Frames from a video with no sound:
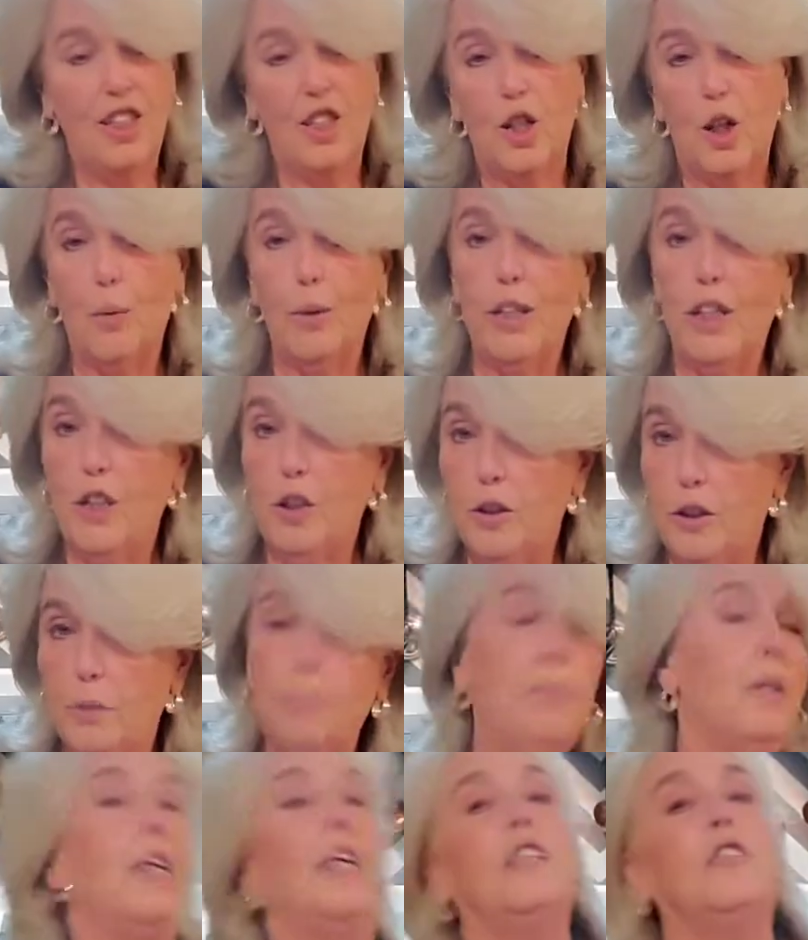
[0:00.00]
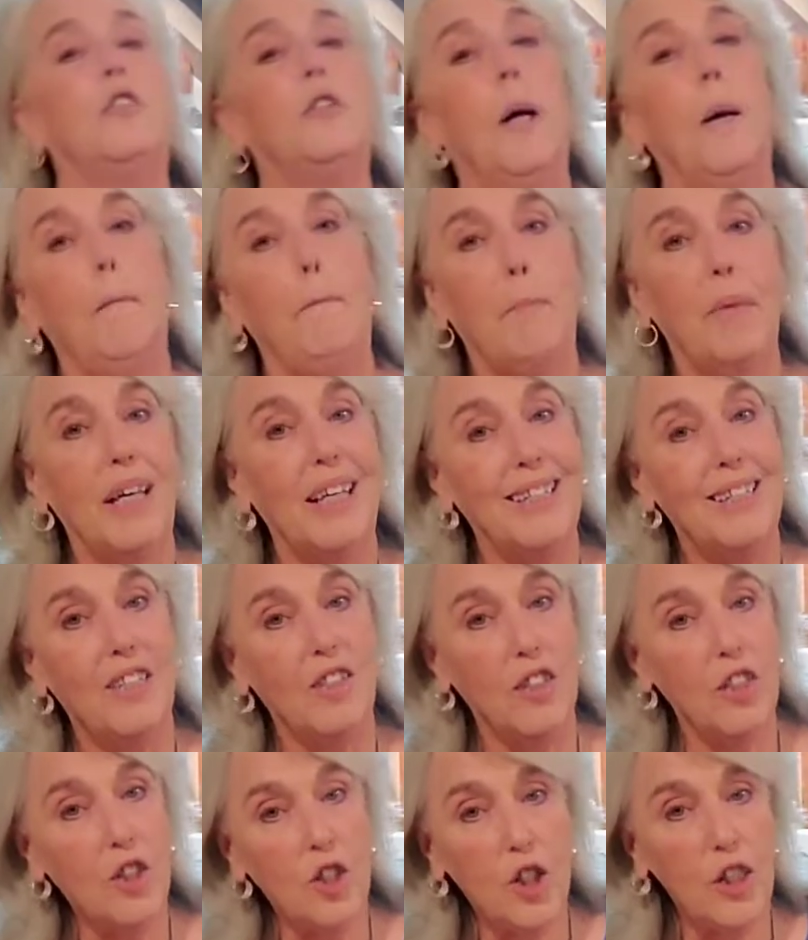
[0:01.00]
You don't want to use much
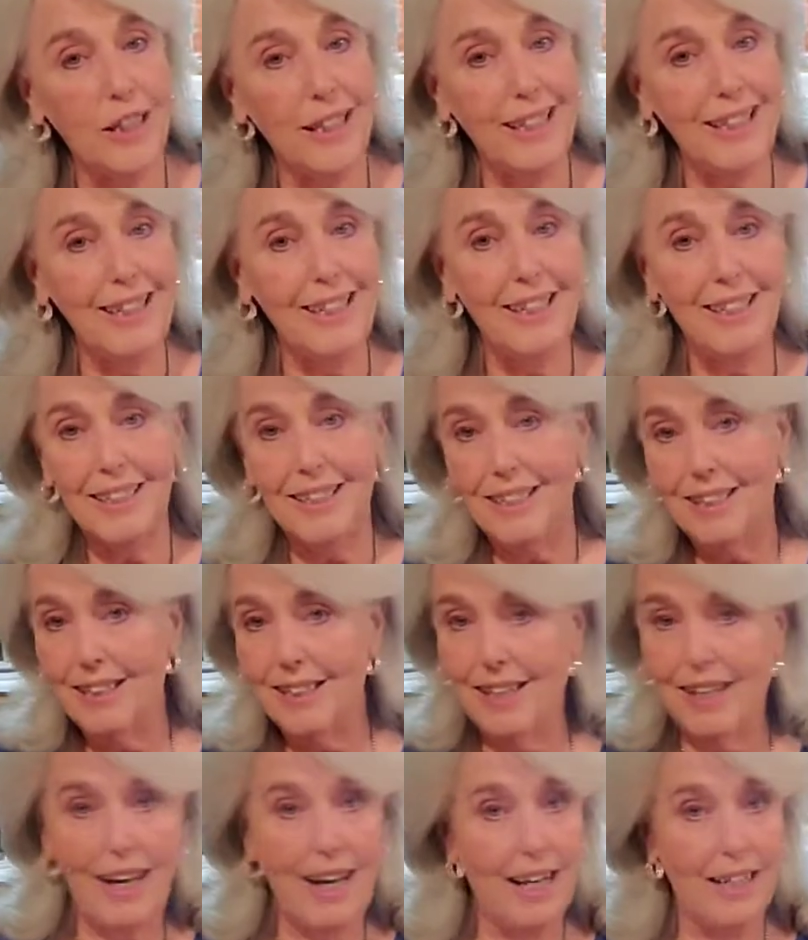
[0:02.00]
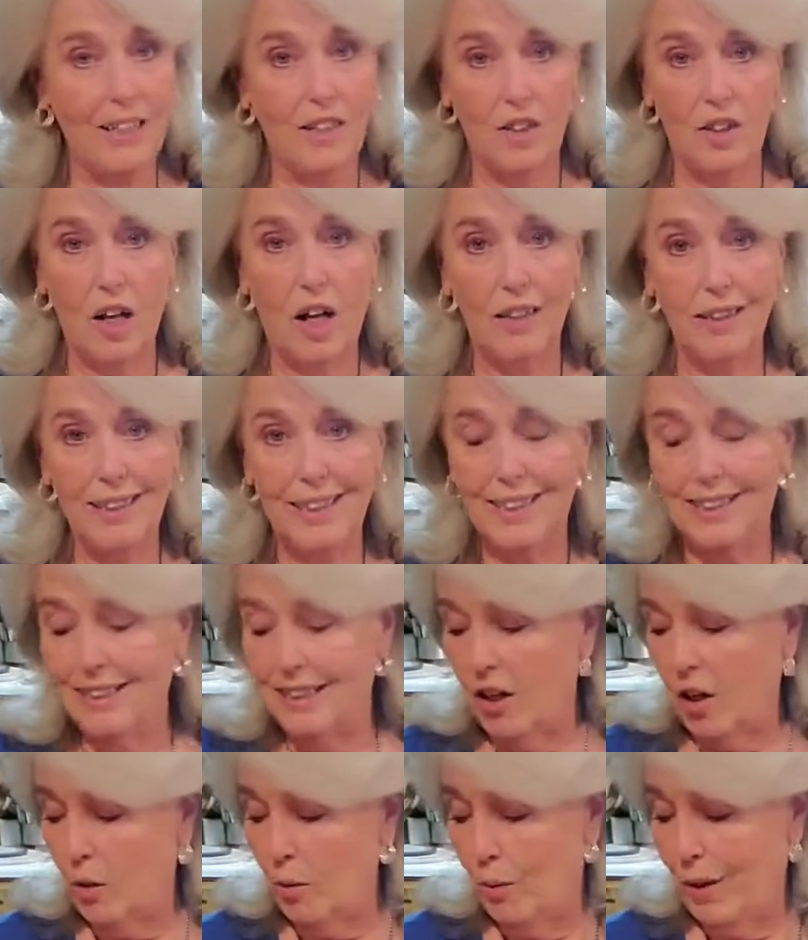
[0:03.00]
because the cheese has salt in
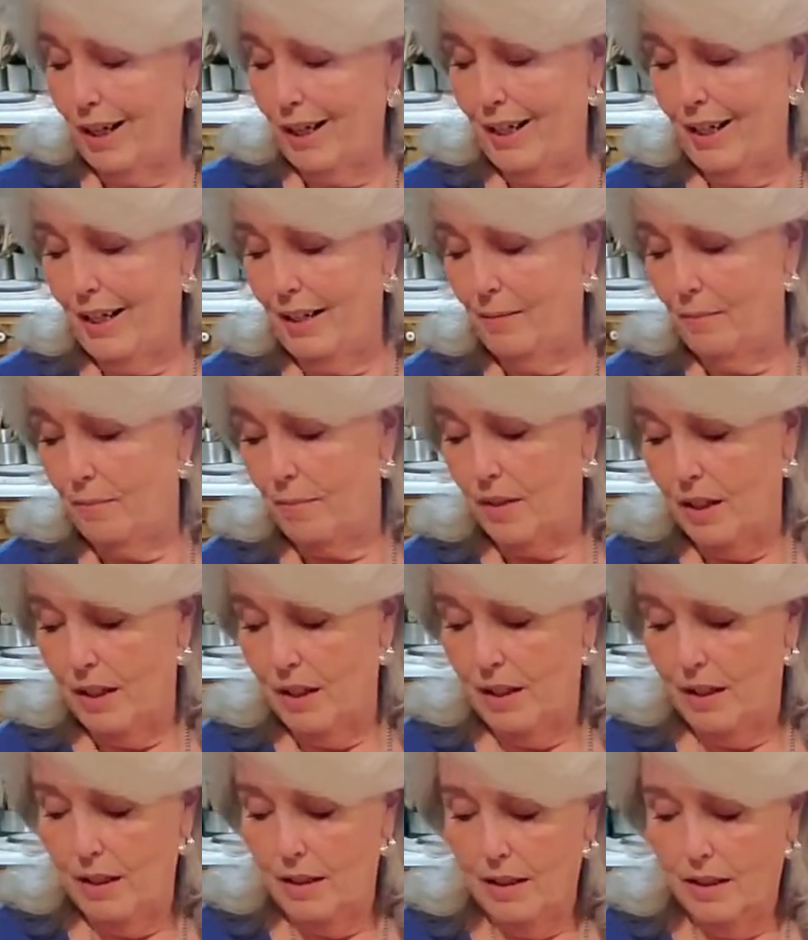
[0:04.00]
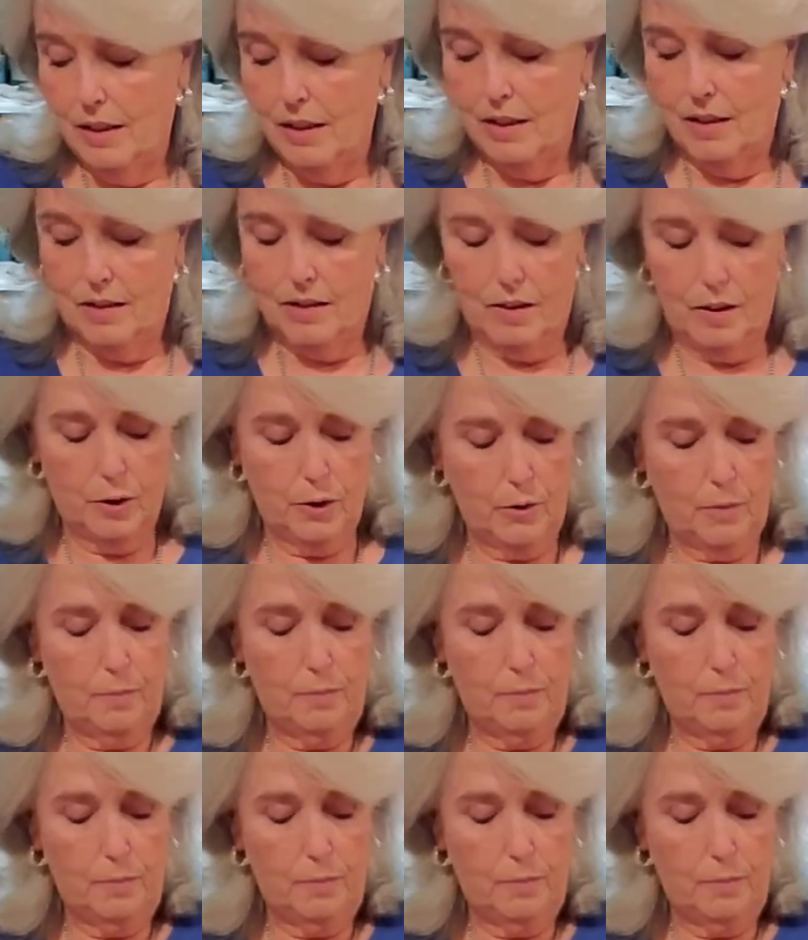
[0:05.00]
it already. So,